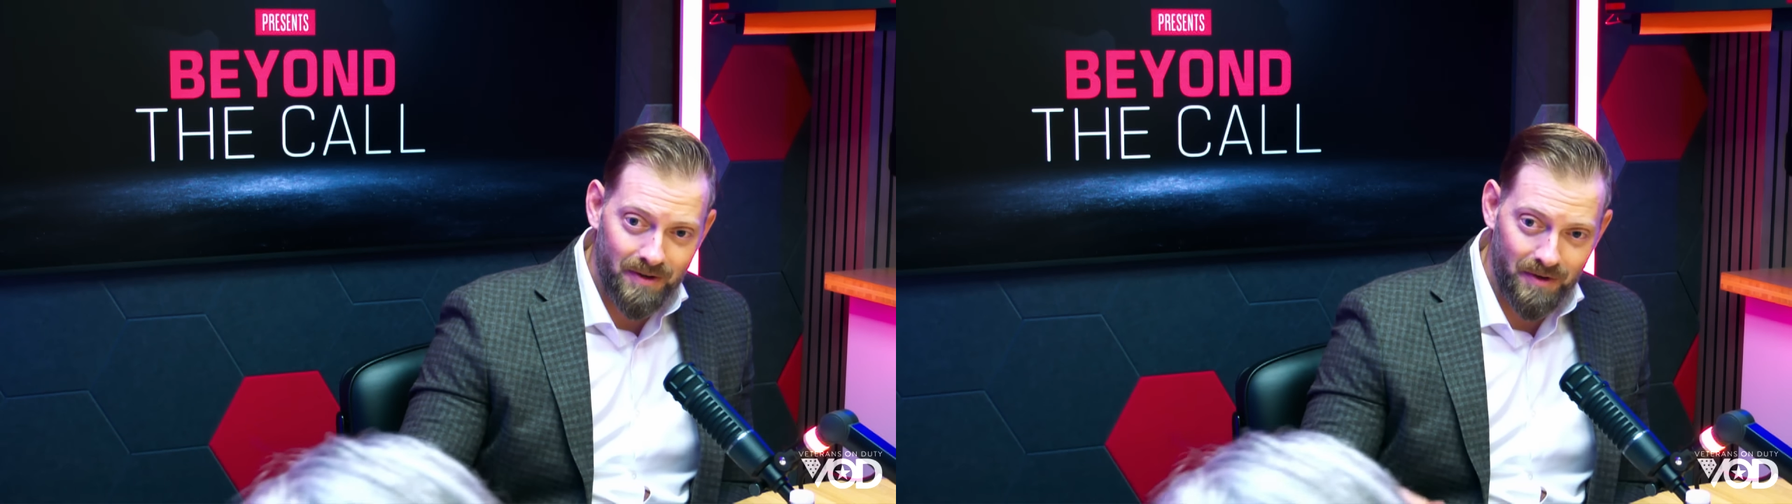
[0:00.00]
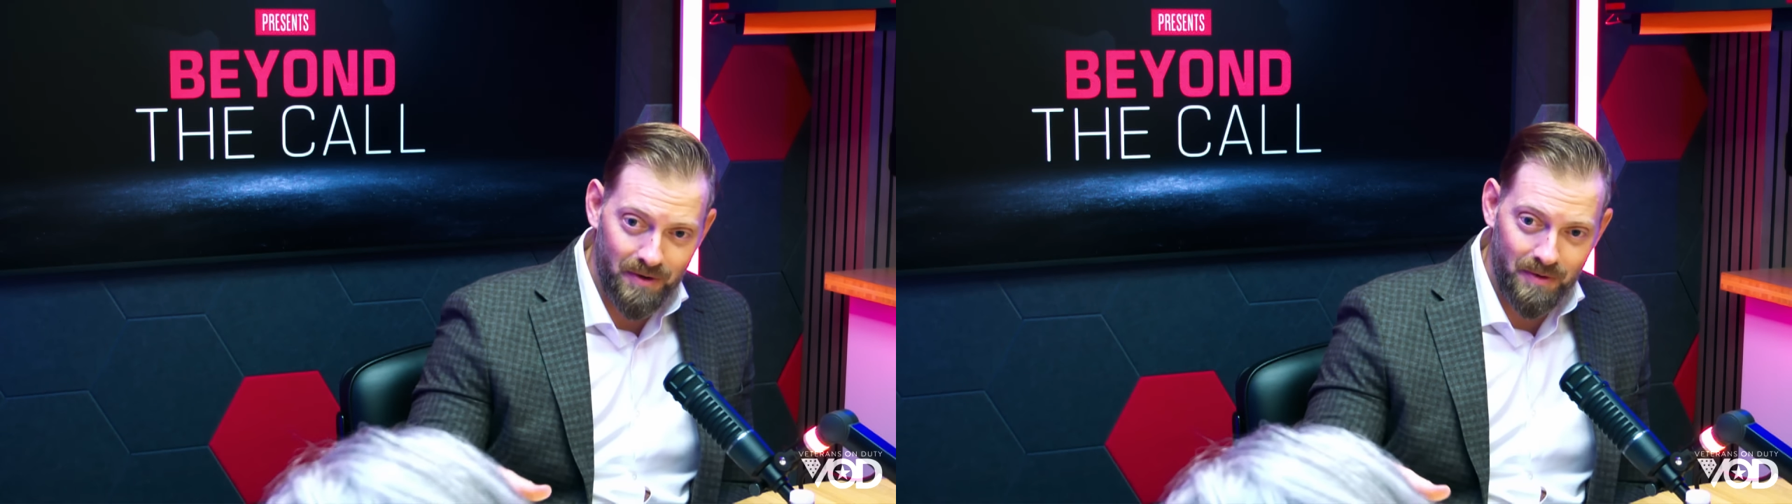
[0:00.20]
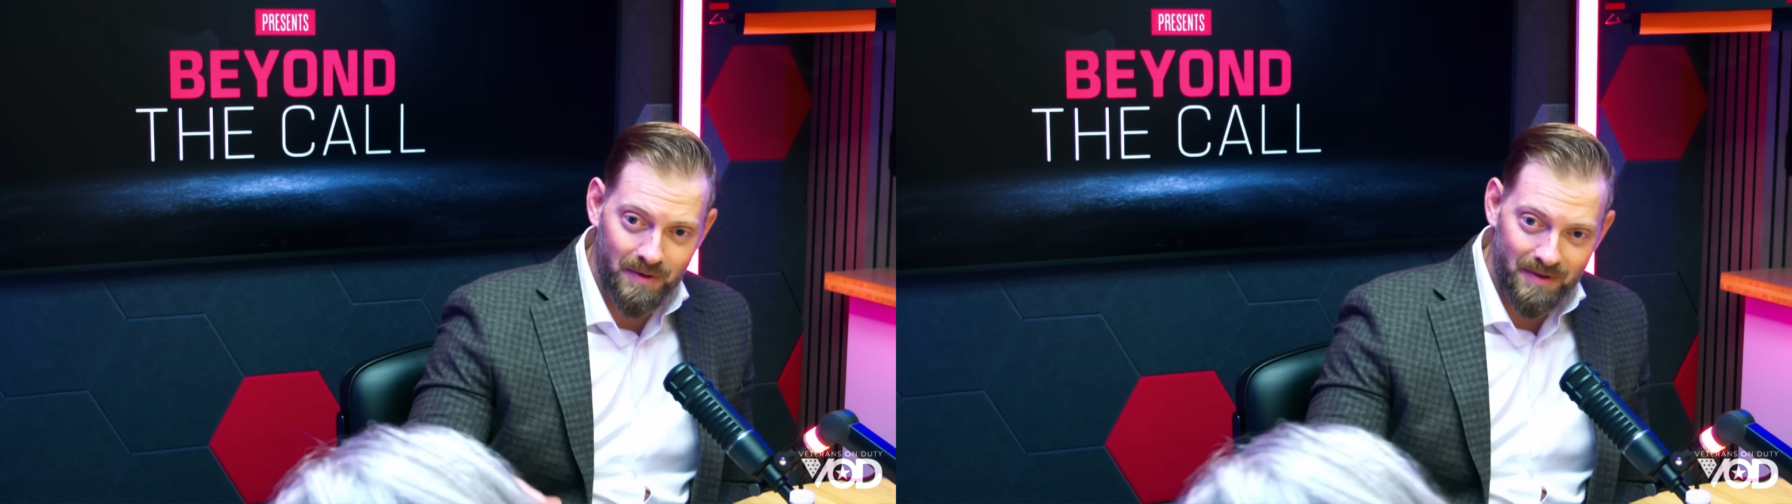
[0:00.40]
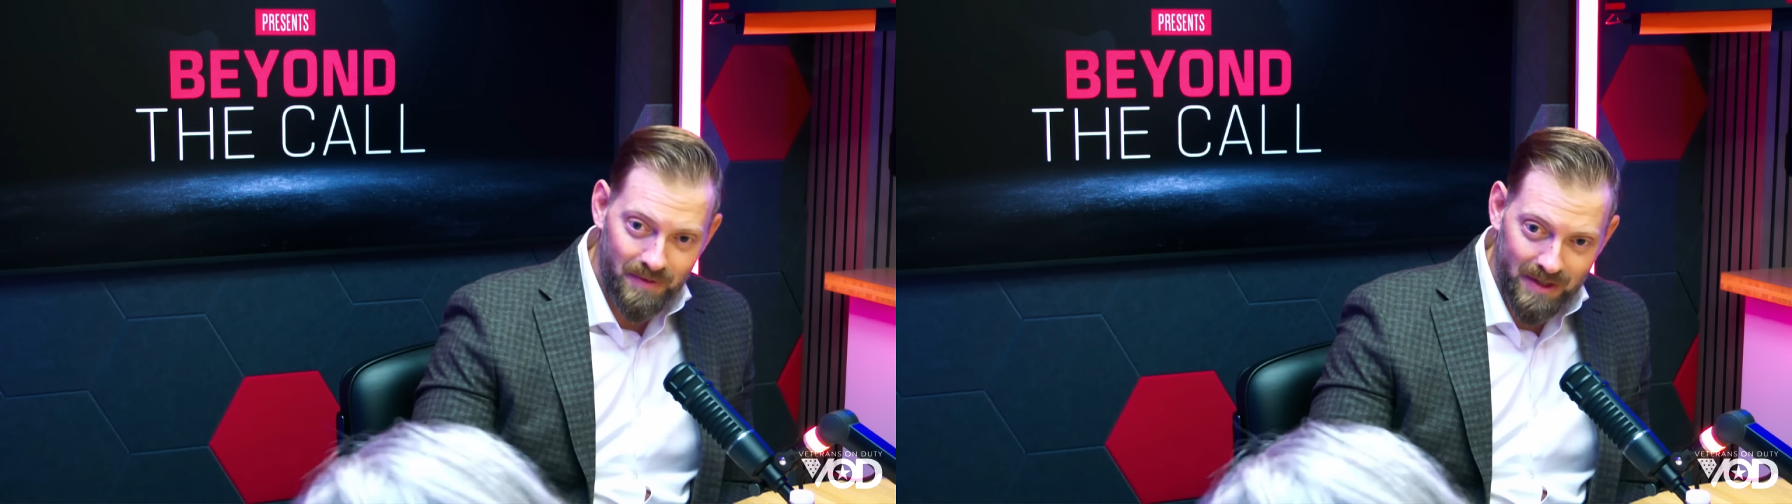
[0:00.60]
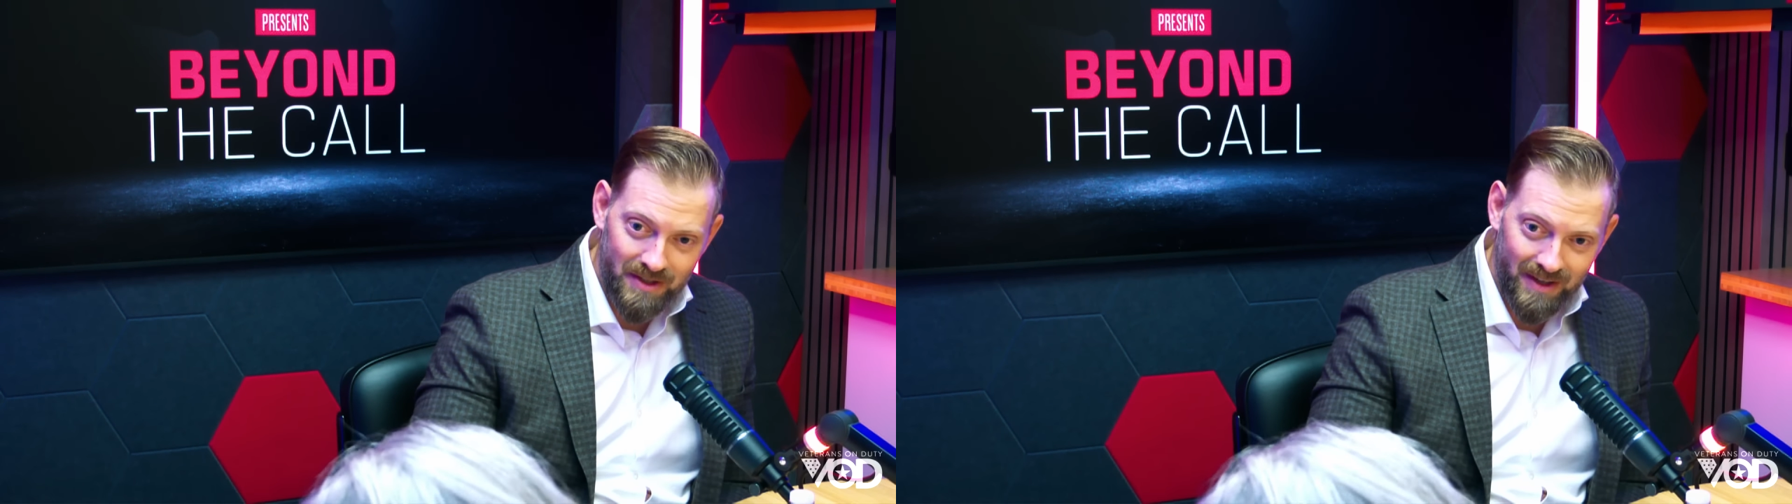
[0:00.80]
who
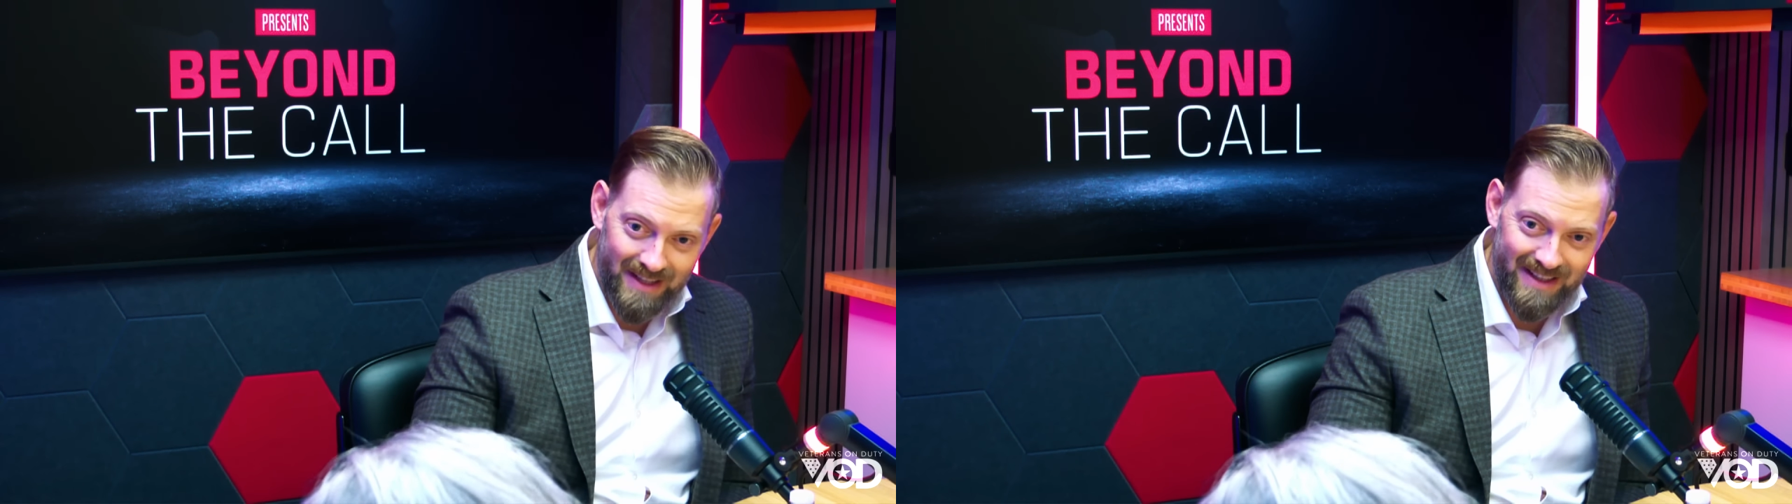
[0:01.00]
went to the United